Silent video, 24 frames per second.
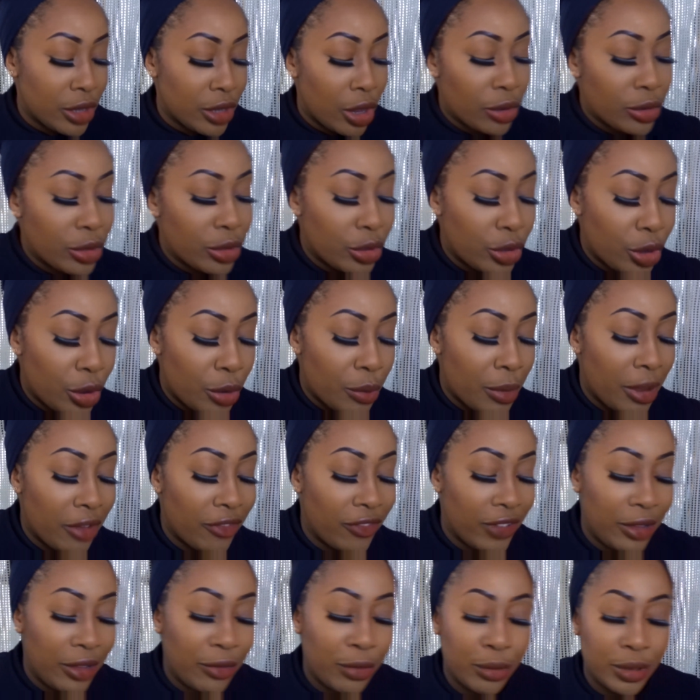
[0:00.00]
No. My
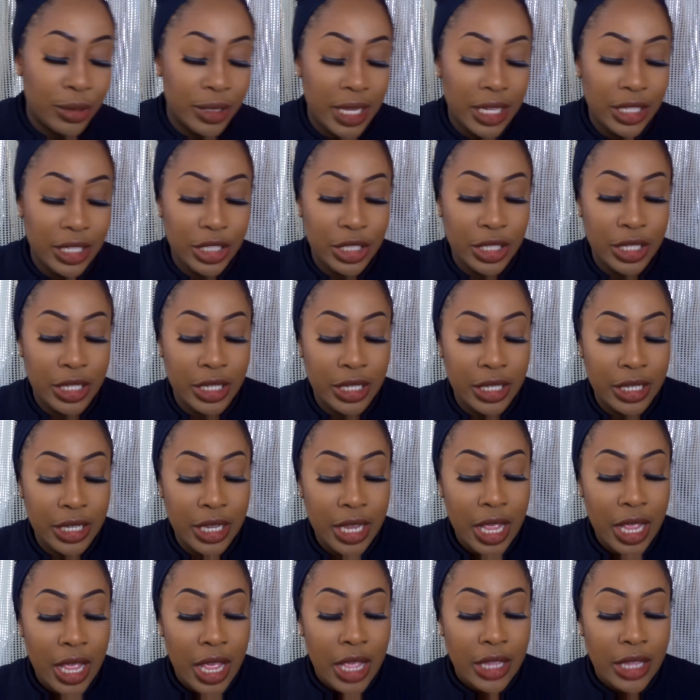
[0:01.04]
favorite was actually
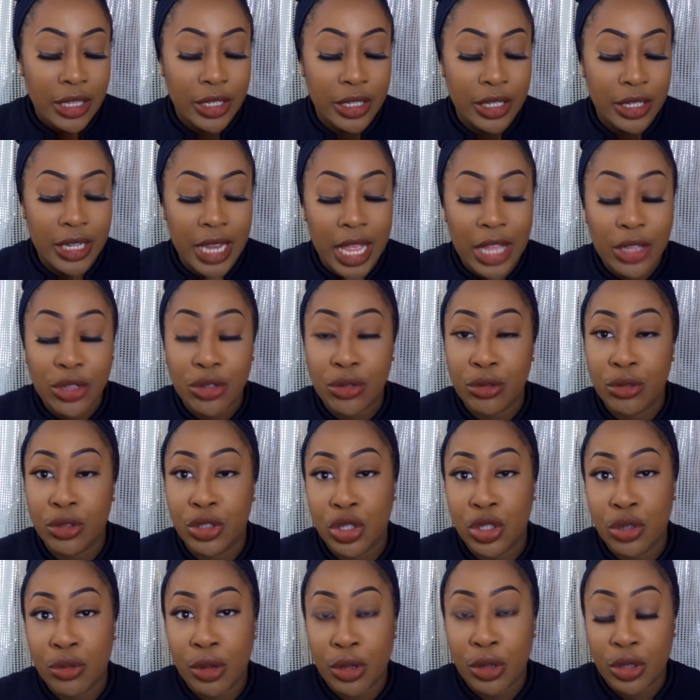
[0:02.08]
the natural
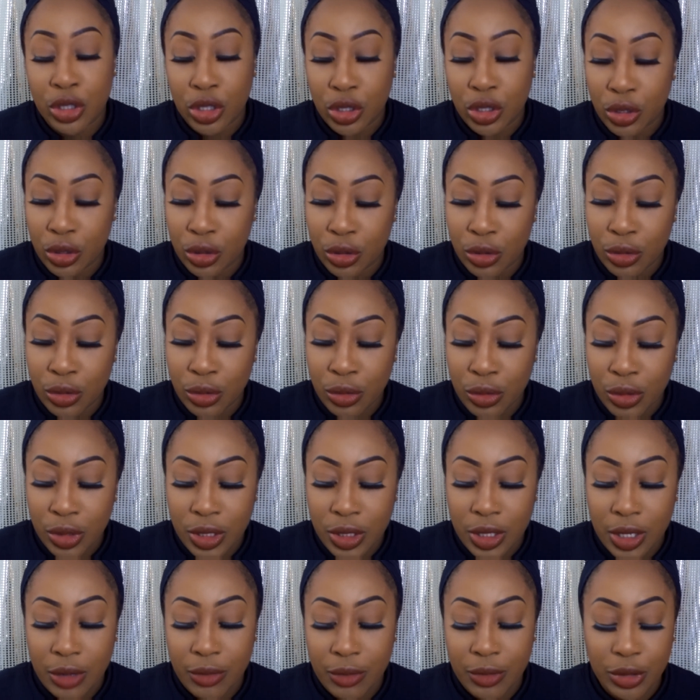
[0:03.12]

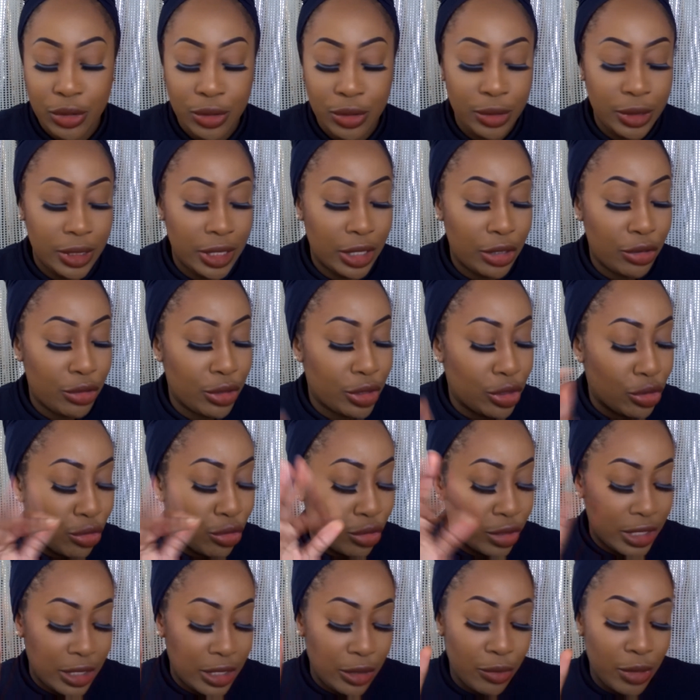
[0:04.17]
202s, which were the
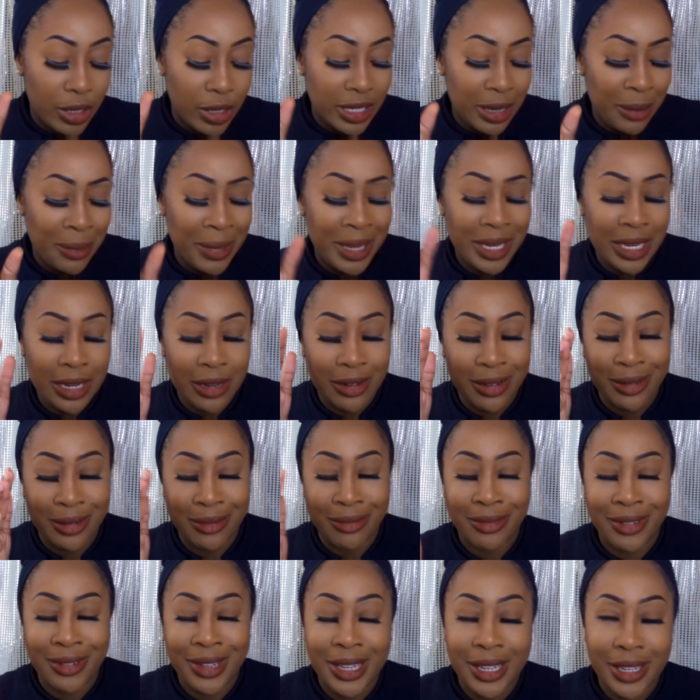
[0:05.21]
crisscrossy one that made it look
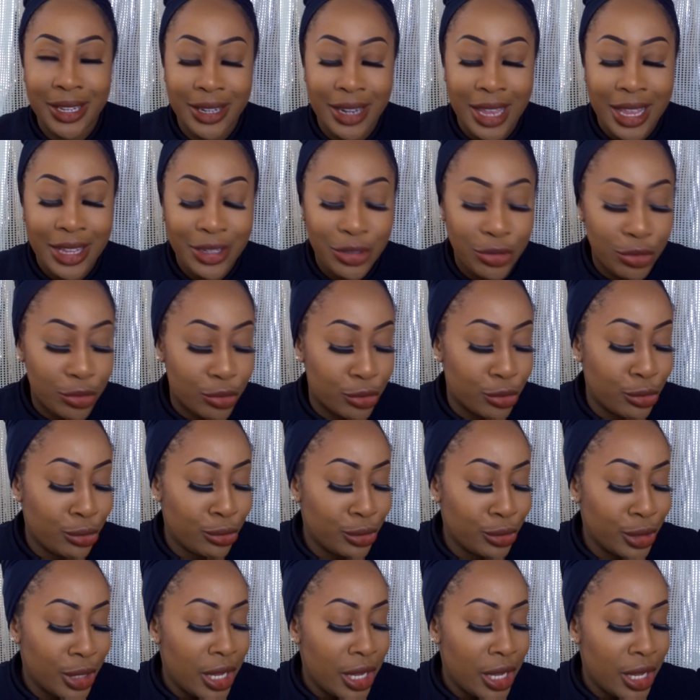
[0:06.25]
really natural.